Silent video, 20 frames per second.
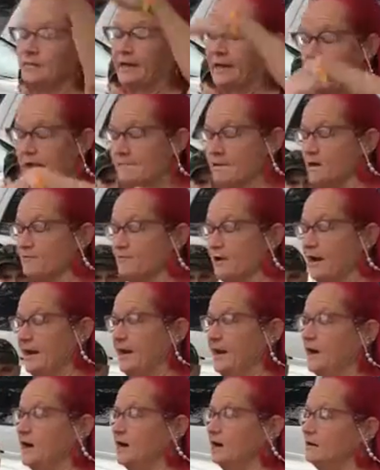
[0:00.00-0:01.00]
so we came over
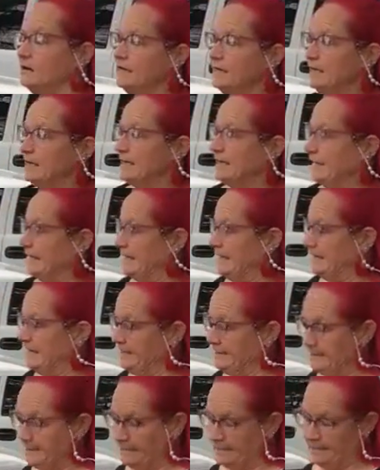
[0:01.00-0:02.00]
here
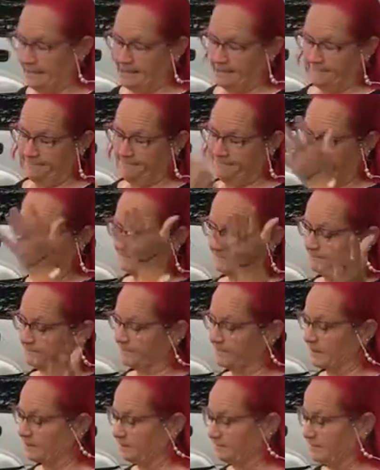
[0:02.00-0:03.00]
and um,
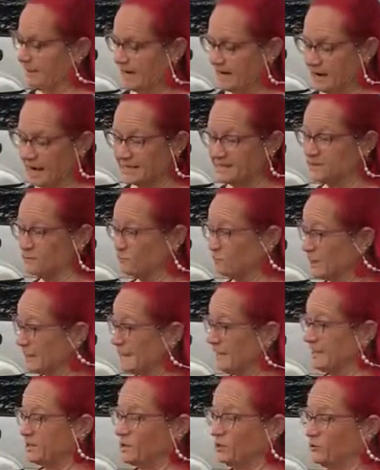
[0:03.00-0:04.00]
met lots of
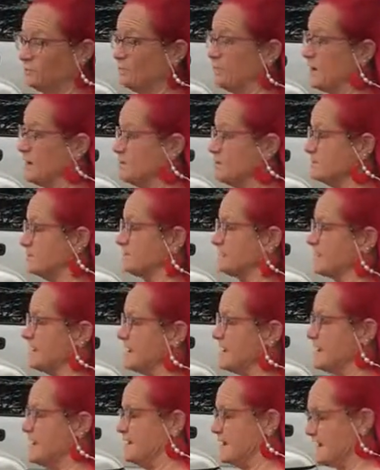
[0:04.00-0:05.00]
really cool folks.
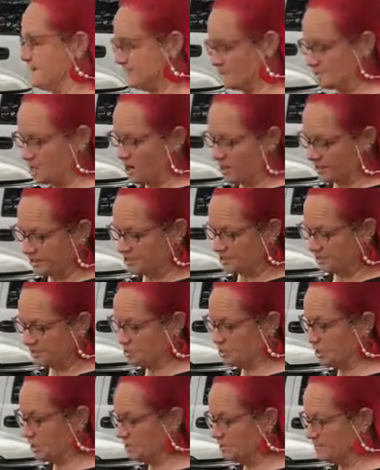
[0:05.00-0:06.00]
And I was talking to
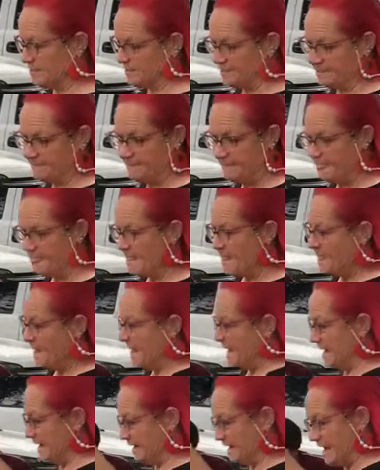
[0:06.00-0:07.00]
a gentleman,
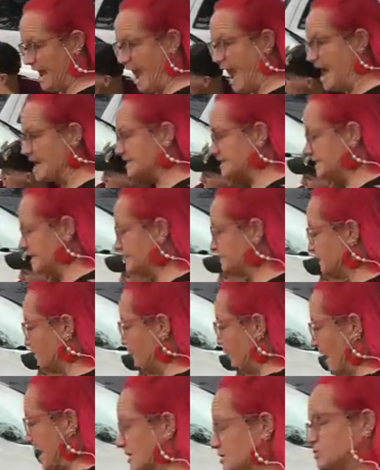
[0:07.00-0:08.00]
and he asked, he
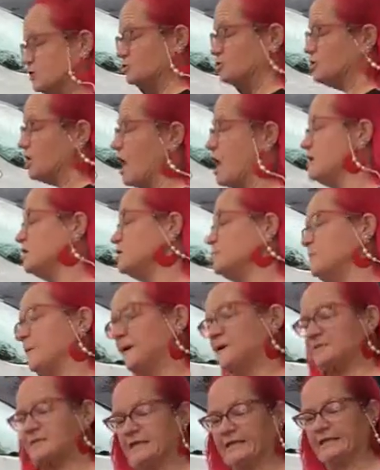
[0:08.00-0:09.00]
said, where's your church?
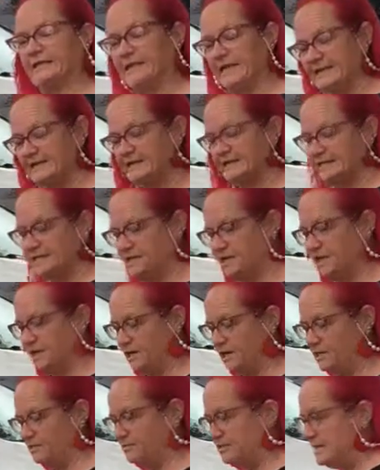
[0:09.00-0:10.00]
Because I could listen to
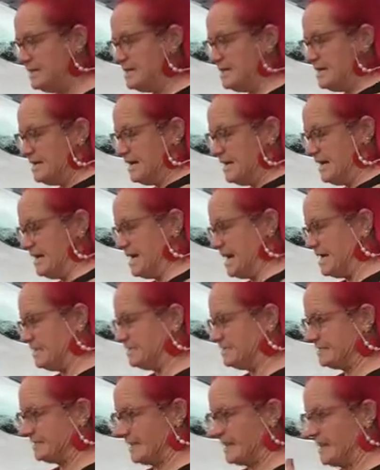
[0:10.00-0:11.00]
you. And
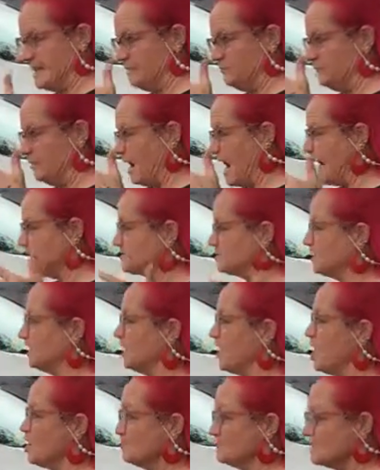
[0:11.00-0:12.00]
I said, we're actually
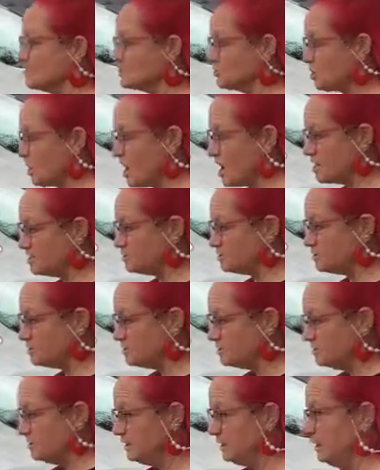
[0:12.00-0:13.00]
a homeless church.
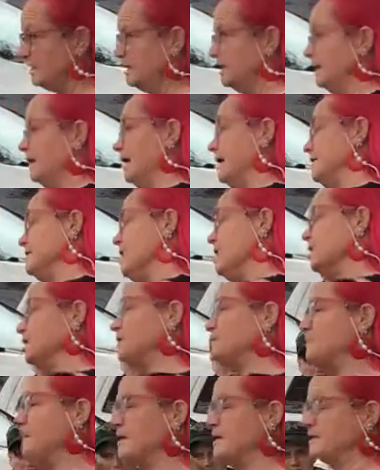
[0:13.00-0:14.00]
And the
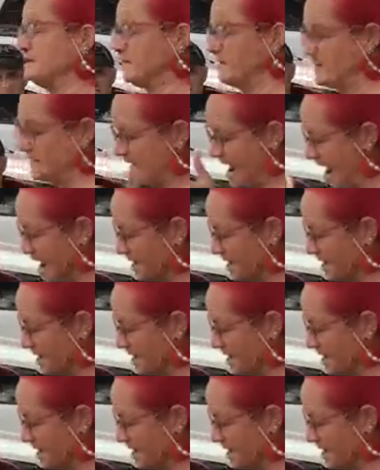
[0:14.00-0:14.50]
Holy Spirit said, and